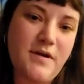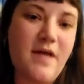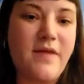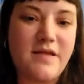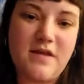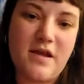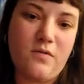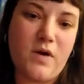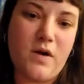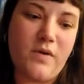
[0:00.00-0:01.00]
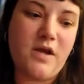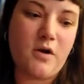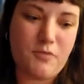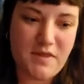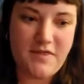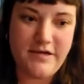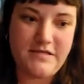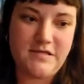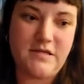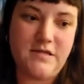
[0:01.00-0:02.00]
And that's kind of where we are with
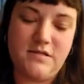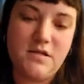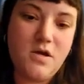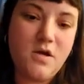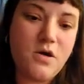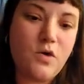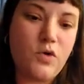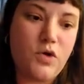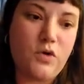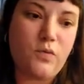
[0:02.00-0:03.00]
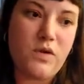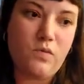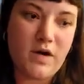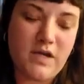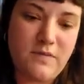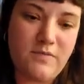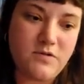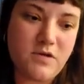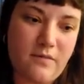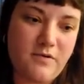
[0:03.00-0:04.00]
this is, we want to keep
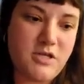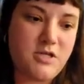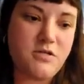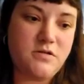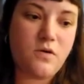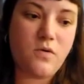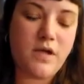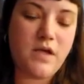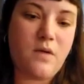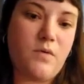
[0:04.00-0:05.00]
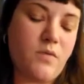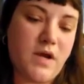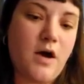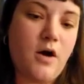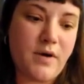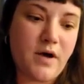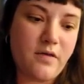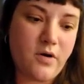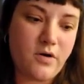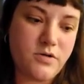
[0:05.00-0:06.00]
those conversations going, and we want to help
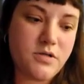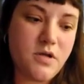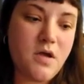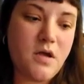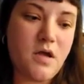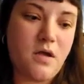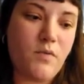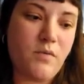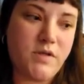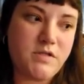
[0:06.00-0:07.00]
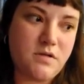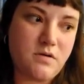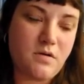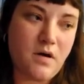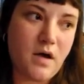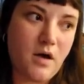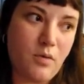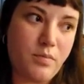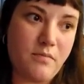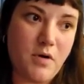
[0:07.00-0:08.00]
others, and we want to
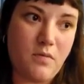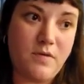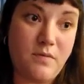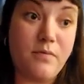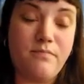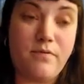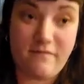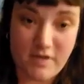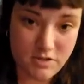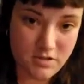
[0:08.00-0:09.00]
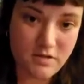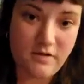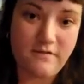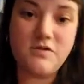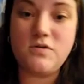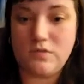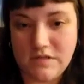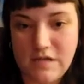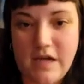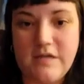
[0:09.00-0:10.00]
help promote the prevention of
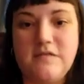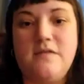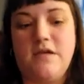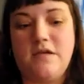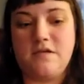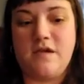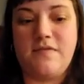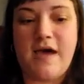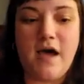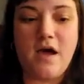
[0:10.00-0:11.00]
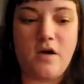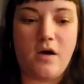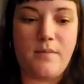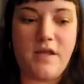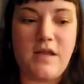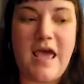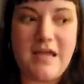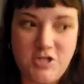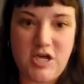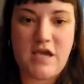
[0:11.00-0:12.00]
suicides and things like that. And
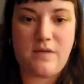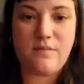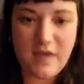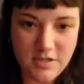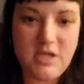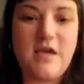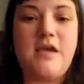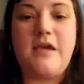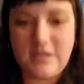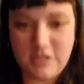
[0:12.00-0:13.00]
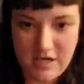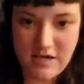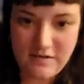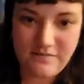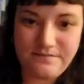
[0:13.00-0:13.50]
educate, educate, educate.